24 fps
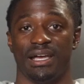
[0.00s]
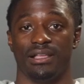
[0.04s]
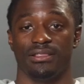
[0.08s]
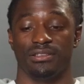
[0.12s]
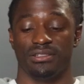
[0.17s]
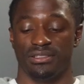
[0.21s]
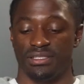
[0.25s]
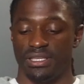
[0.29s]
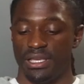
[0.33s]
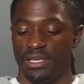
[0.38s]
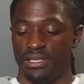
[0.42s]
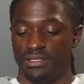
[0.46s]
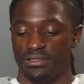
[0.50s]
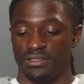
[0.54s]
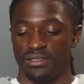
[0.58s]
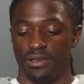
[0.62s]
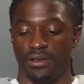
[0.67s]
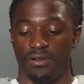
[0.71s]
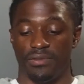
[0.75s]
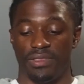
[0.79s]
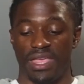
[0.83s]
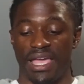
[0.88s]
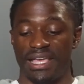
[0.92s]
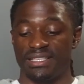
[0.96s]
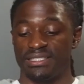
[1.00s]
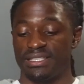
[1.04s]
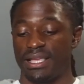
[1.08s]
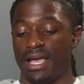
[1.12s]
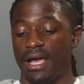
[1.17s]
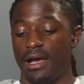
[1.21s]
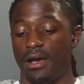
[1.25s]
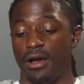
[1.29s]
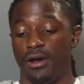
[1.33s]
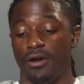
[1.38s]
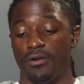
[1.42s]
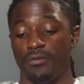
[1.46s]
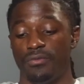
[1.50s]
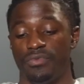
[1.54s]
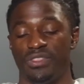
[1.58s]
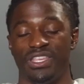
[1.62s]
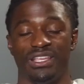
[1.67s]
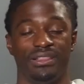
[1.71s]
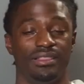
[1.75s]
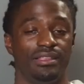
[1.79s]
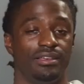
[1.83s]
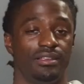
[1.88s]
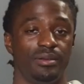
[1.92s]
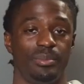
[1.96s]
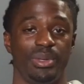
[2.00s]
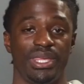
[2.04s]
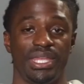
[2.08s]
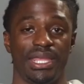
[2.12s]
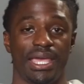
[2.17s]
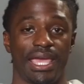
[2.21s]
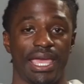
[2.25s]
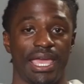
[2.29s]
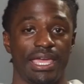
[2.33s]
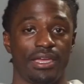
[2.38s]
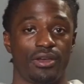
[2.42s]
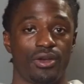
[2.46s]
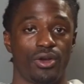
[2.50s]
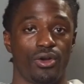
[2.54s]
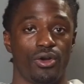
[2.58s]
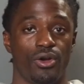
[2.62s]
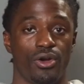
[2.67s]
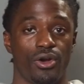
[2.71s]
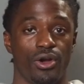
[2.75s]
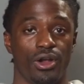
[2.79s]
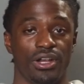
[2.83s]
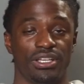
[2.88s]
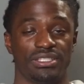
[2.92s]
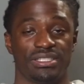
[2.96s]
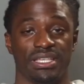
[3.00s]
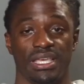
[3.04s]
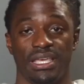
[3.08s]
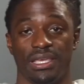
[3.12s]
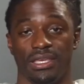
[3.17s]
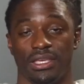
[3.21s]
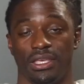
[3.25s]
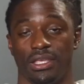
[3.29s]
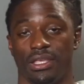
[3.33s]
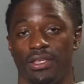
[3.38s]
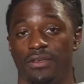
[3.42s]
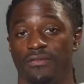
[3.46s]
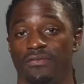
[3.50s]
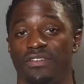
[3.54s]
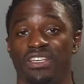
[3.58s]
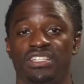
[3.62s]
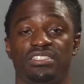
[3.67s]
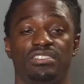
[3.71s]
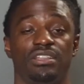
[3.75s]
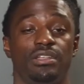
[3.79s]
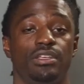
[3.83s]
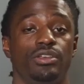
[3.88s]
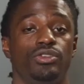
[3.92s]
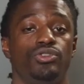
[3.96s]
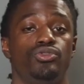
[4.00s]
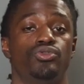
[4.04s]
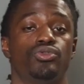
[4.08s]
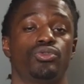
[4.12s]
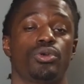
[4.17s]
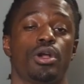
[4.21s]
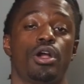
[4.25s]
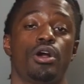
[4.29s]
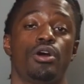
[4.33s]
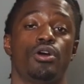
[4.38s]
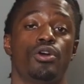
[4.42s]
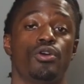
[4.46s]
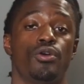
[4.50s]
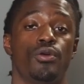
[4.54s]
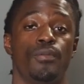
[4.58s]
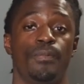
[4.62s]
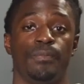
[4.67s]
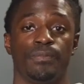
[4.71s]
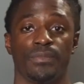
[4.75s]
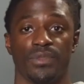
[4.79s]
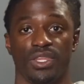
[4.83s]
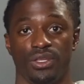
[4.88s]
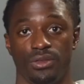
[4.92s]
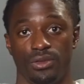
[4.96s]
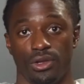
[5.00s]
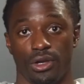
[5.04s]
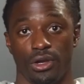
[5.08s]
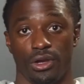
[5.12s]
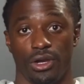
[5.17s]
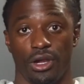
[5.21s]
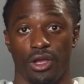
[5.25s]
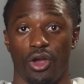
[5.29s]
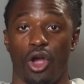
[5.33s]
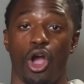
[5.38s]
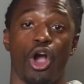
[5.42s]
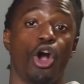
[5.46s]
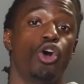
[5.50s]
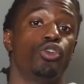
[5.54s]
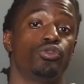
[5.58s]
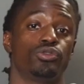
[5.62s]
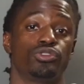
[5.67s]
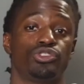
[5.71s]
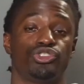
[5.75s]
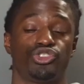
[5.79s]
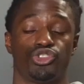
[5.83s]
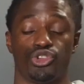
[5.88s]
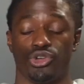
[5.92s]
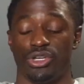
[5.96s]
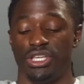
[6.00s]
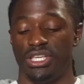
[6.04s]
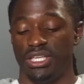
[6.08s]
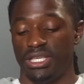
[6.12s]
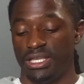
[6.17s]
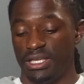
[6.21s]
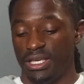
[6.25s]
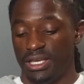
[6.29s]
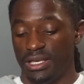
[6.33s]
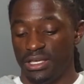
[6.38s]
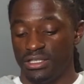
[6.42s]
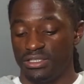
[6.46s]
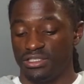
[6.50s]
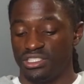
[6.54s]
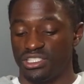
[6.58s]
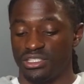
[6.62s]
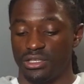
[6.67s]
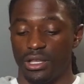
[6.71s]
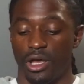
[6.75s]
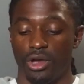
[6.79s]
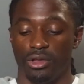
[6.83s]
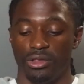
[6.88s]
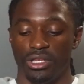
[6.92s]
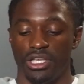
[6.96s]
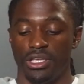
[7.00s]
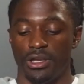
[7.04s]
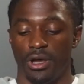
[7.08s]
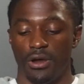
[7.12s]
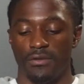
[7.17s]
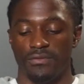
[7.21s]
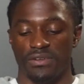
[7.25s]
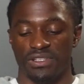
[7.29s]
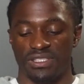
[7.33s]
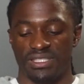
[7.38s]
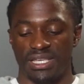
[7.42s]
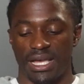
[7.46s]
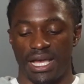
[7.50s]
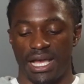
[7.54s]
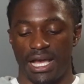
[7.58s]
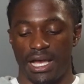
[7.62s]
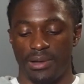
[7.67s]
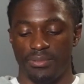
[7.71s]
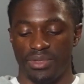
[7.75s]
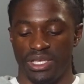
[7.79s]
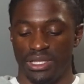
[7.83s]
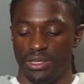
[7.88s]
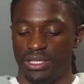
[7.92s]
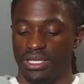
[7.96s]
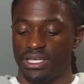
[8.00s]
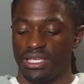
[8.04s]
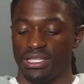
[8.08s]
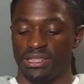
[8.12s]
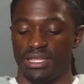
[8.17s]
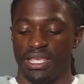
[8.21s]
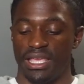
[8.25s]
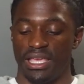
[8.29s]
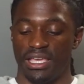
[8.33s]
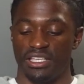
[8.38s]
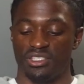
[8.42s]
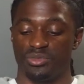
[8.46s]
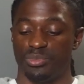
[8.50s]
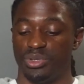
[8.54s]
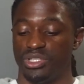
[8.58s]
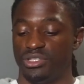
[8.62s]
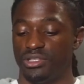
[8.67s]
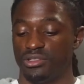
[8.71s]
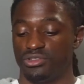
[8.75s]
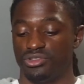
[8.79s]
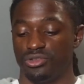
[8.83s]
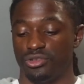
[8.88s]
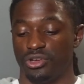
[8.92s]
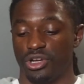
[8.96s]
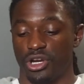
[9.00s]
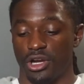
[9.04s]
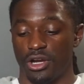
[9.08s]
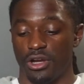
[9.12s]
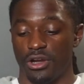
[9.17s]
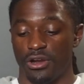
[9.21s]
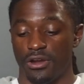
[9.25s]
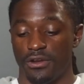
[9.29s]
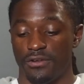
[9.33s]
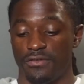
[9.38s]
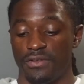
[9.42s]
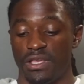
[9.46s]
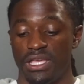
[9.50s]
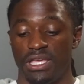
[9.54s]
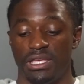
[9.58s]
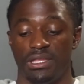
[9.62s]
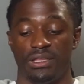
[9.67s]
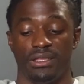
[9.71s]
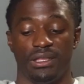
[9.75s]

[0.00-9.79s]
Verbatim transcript: dollars. So that's how the little bitty acorns can eventually grow your oak tree slowly over time. And look at the exponential curve.